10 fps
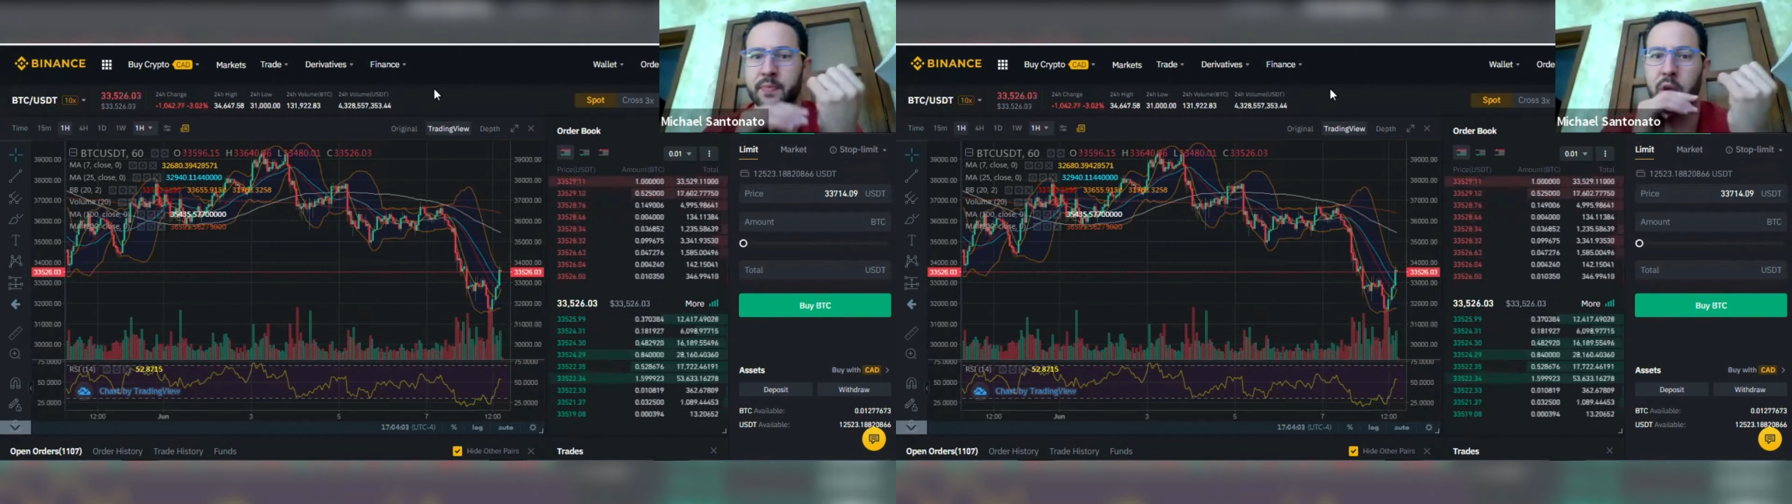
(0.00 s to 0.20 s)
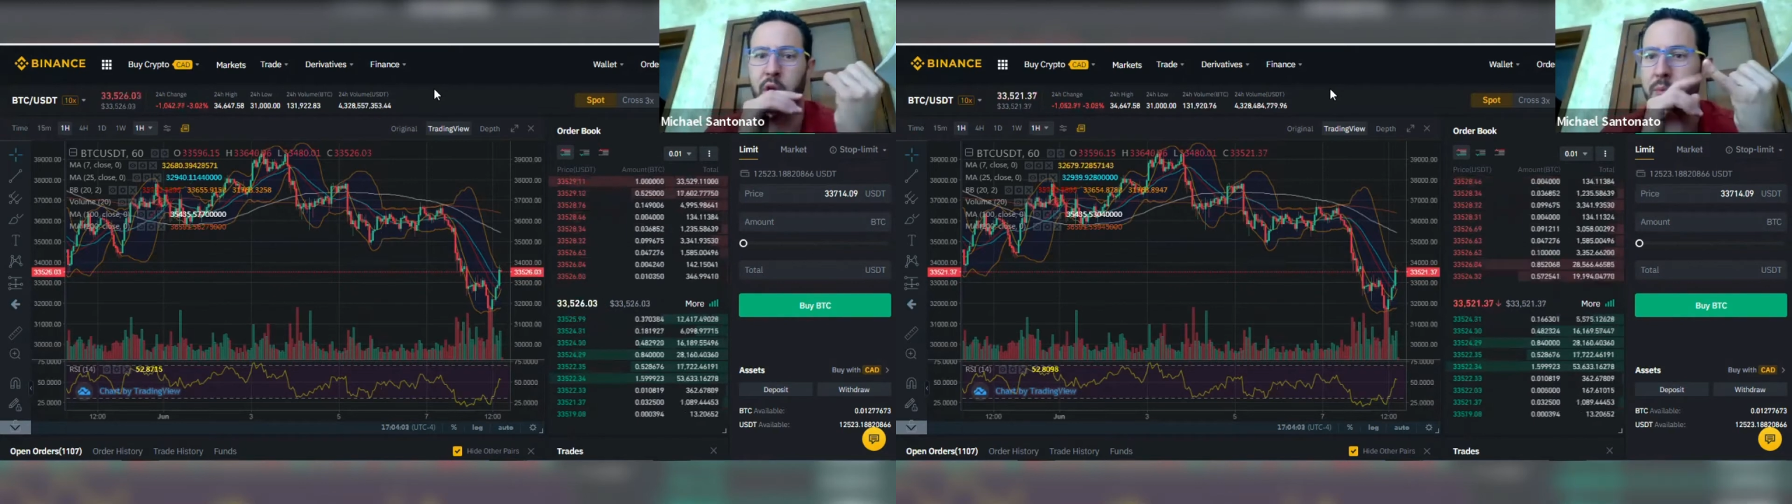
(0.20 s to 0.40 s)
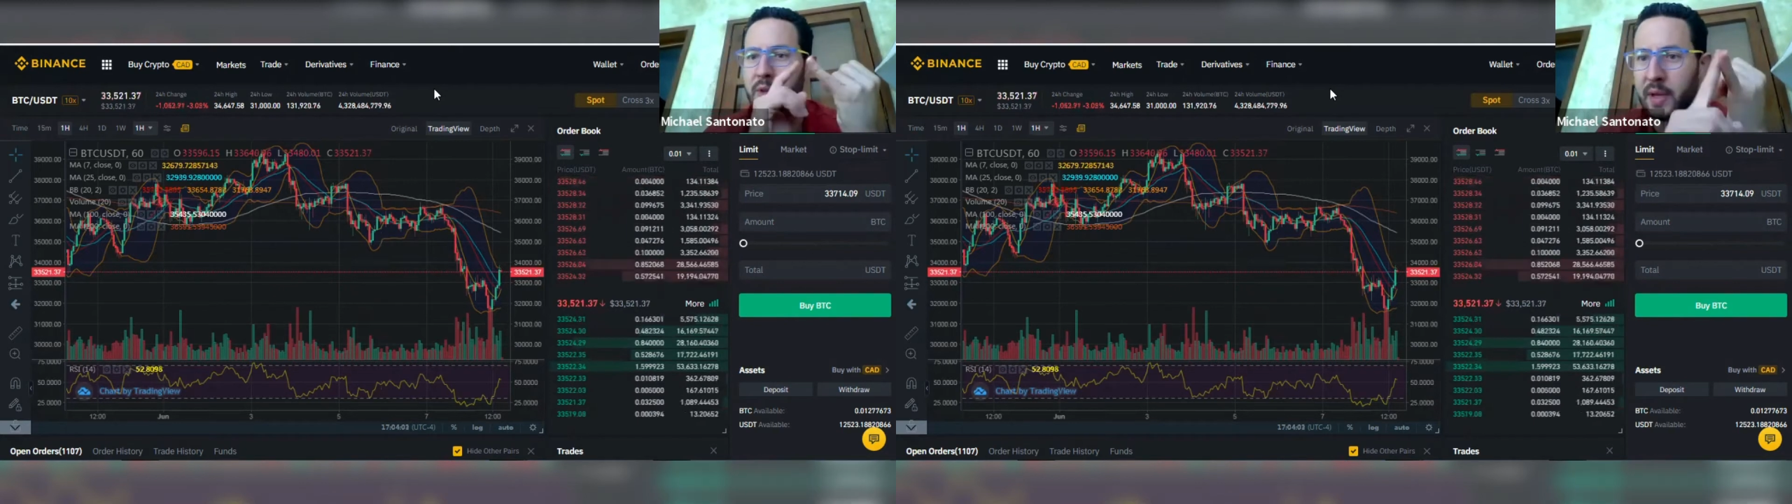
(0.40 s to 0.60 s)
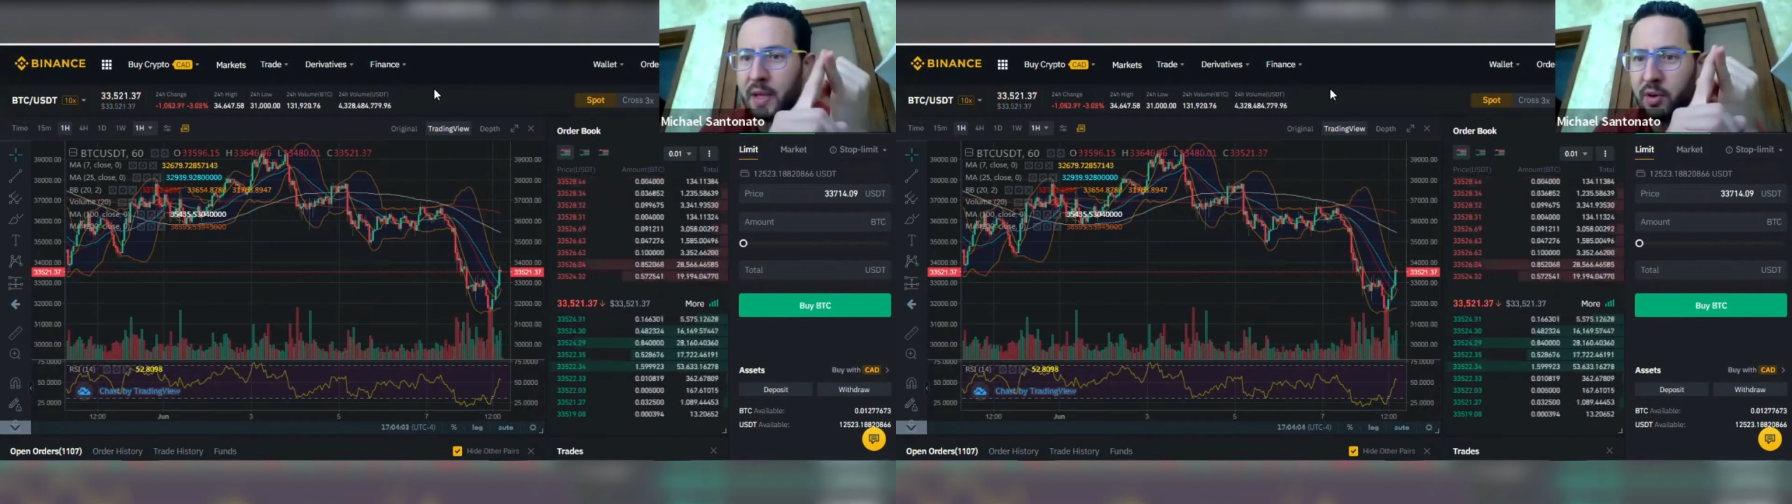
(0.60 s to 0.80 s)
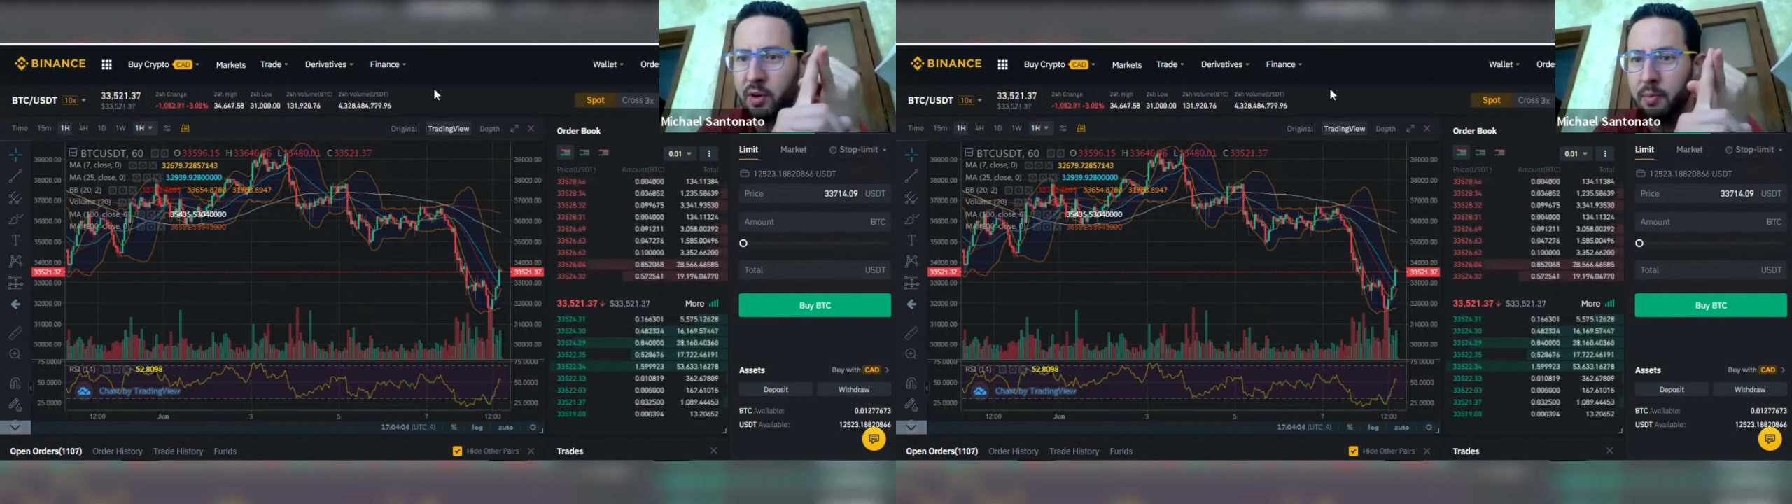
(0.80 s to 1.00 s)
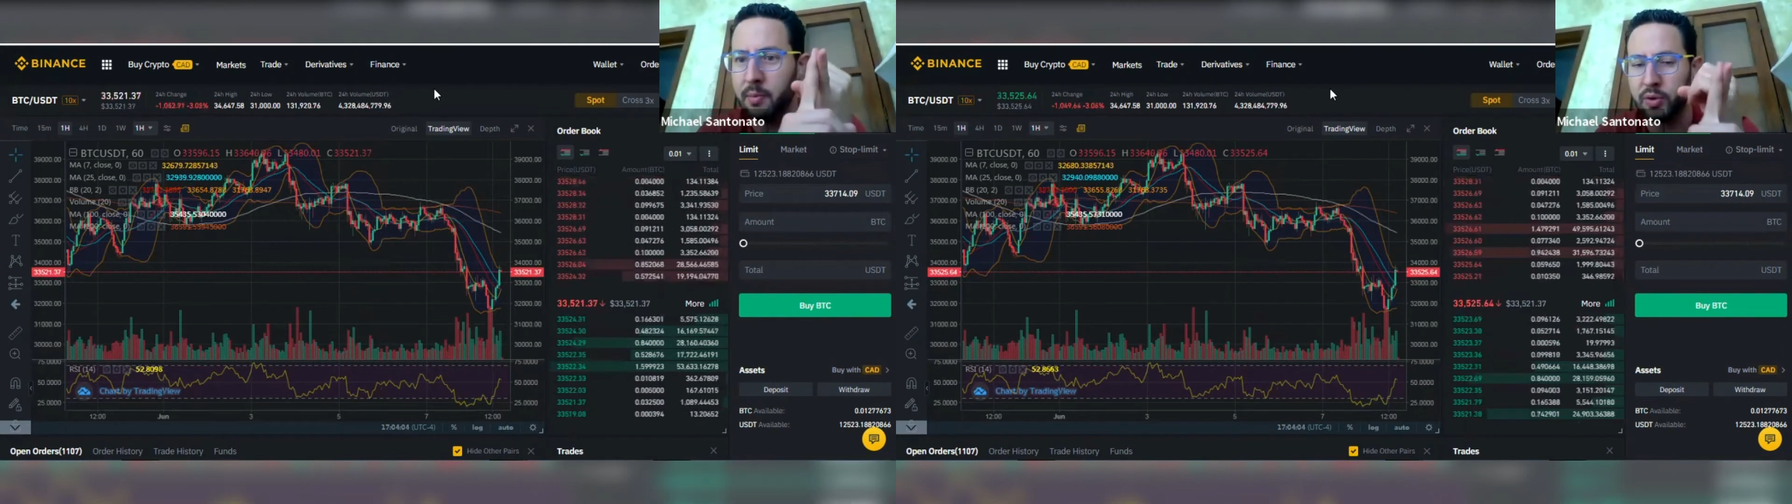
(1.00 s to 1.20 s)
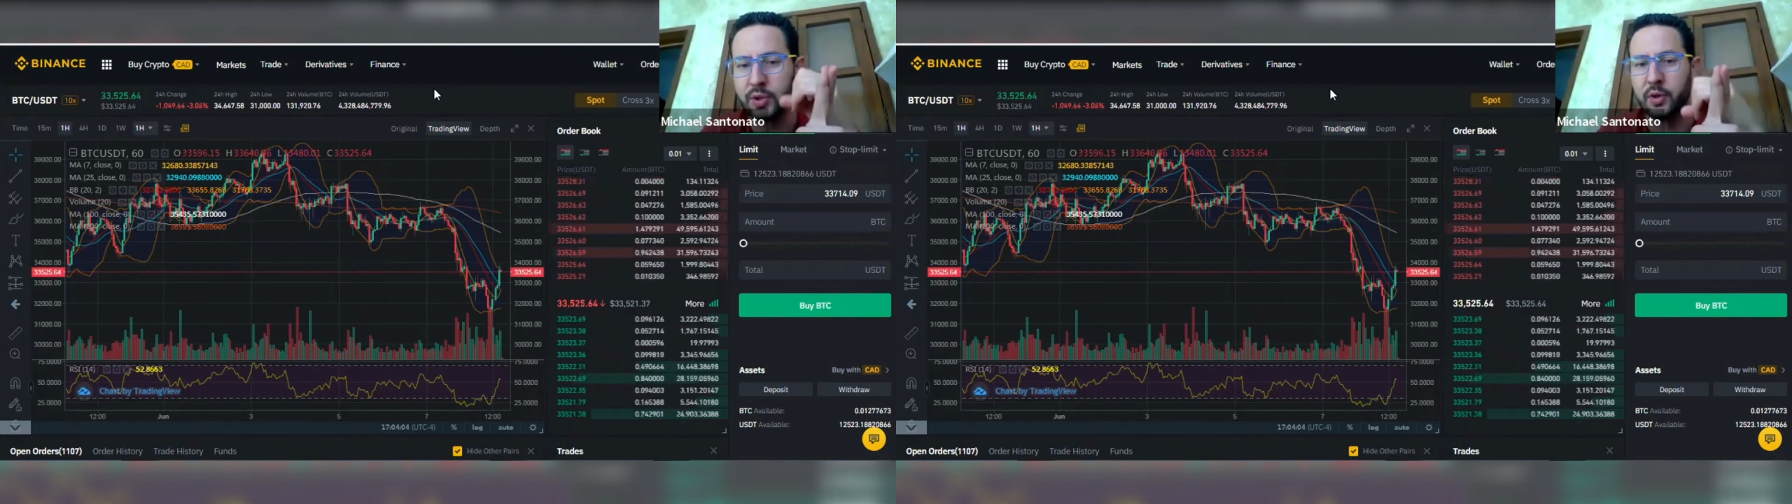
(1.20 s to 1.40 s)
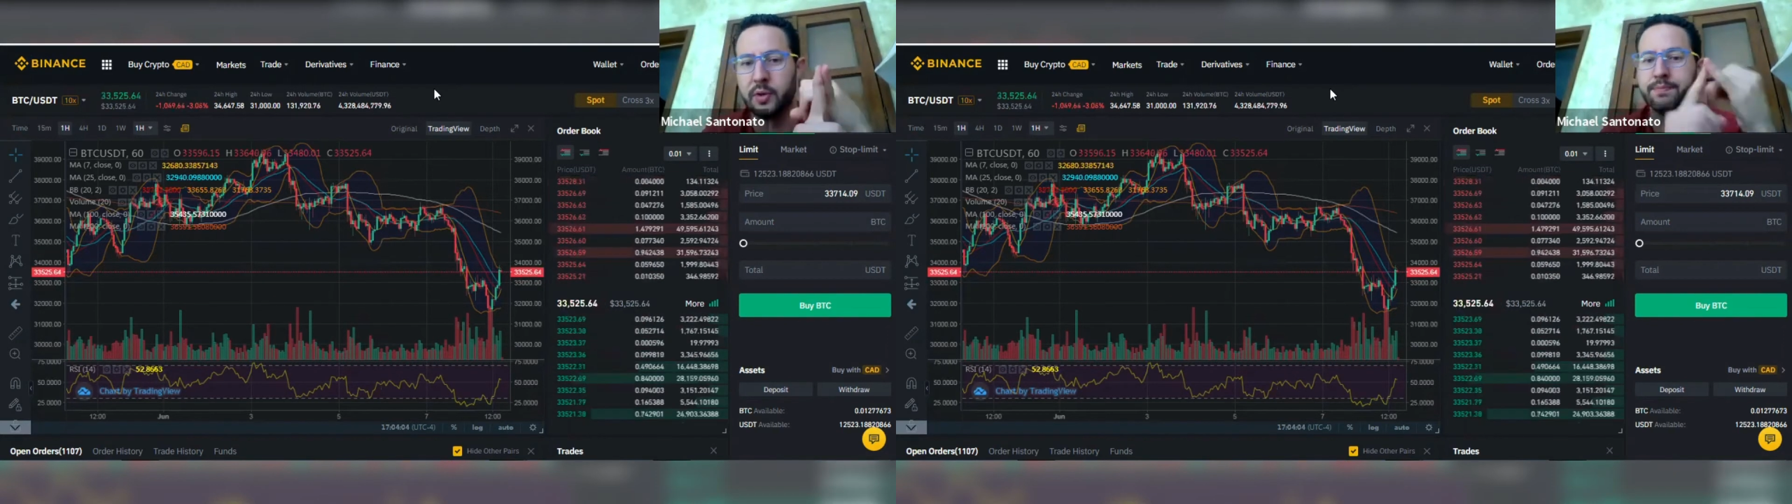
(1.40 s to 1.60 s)
human beings are
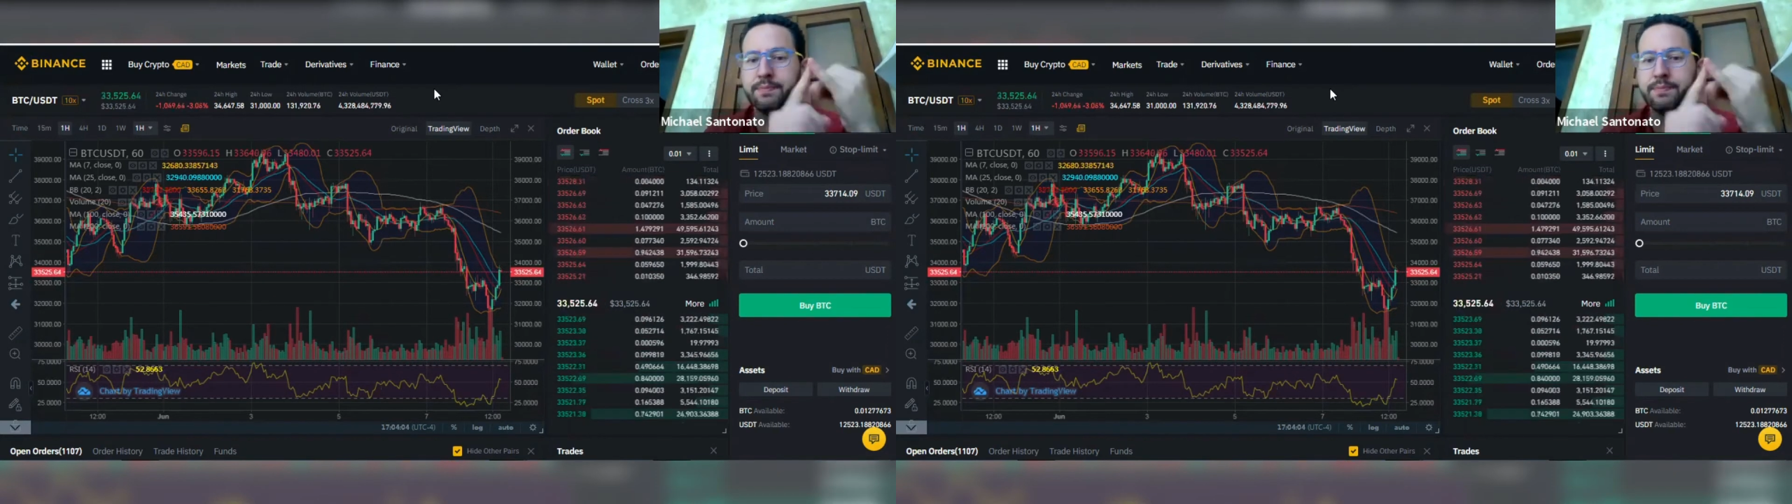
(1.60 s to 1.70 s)
emotional.